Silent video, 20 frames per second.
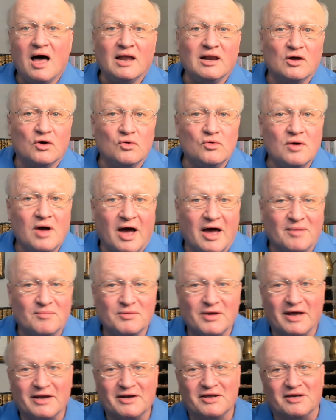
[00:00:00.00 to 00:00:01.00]
Hello,
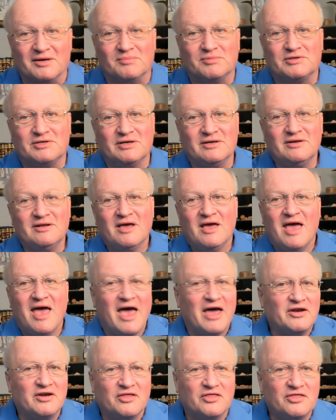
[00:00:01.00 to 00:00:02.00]
I'm Dan Gibson,
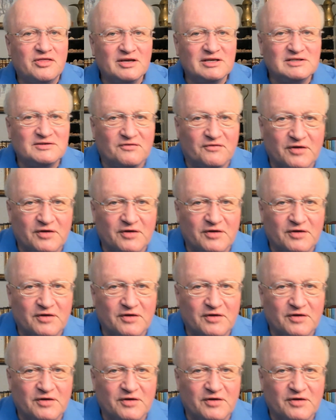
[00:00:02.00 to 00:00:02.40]
and in this